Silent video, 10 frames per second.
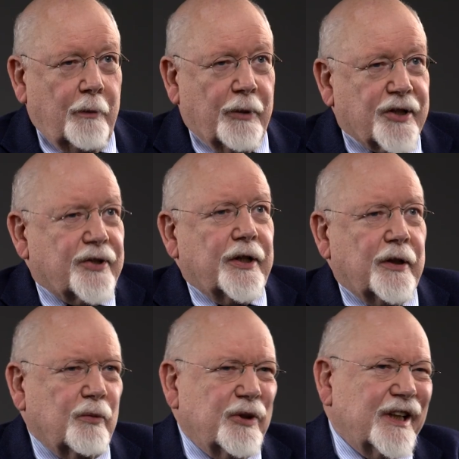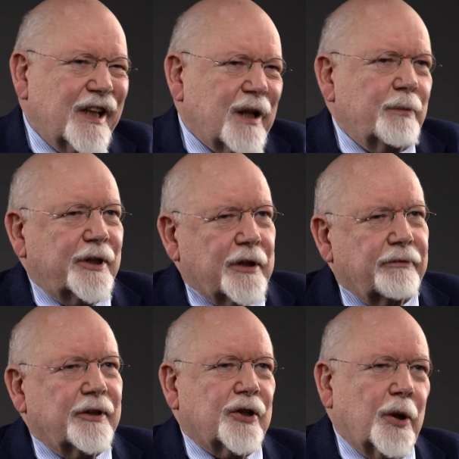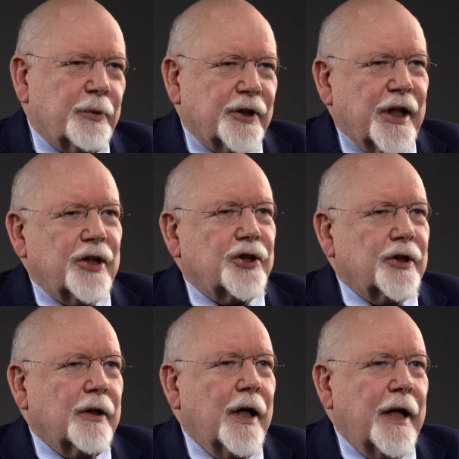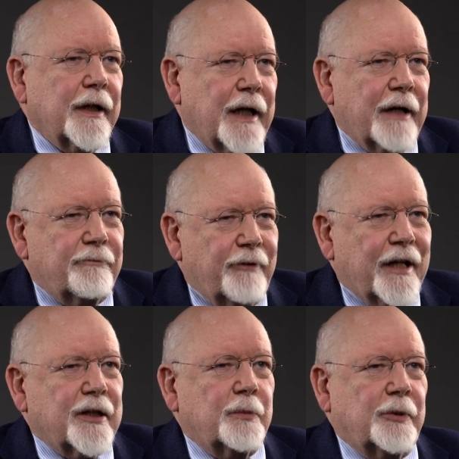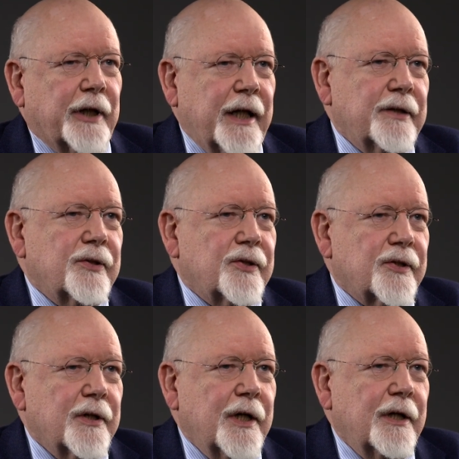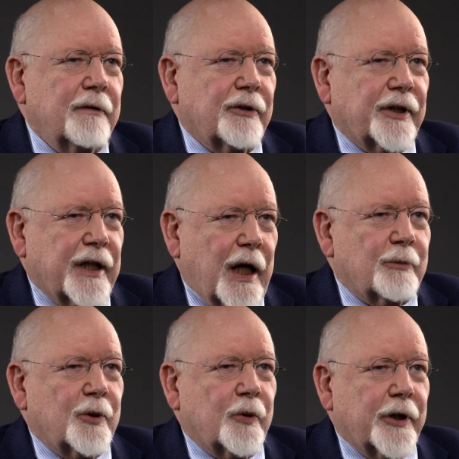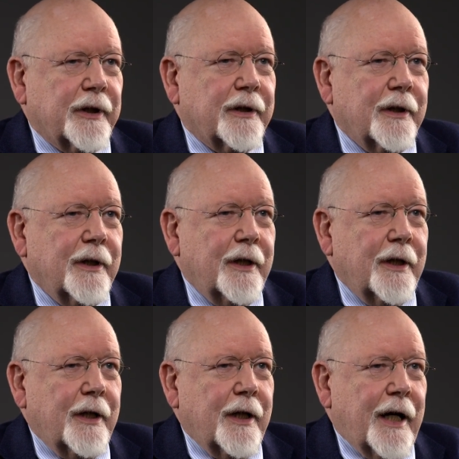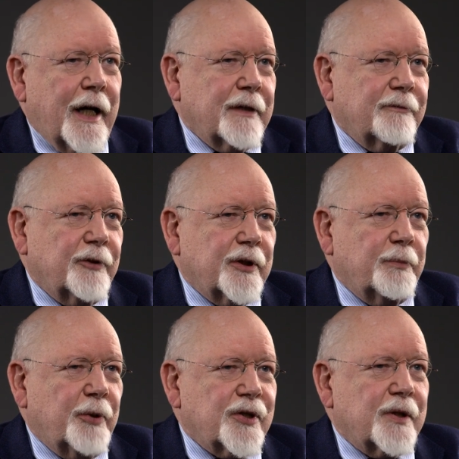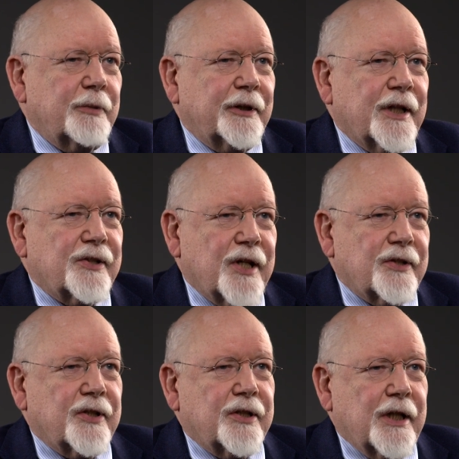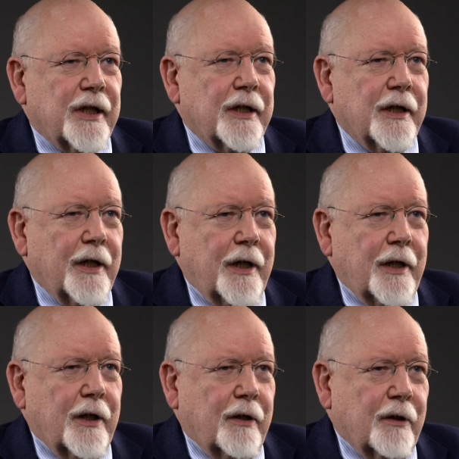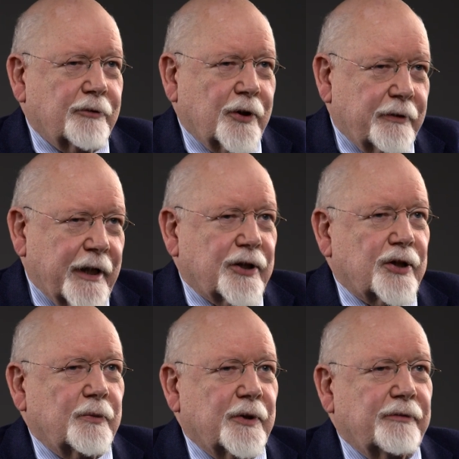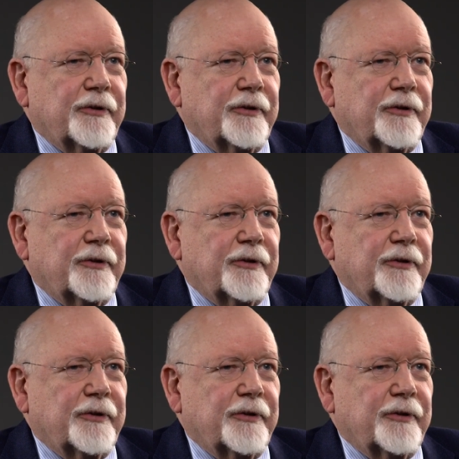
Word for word: but still, with a little bit of interpretation, gave valuable hints for the camera work and for the possible necessity of correction with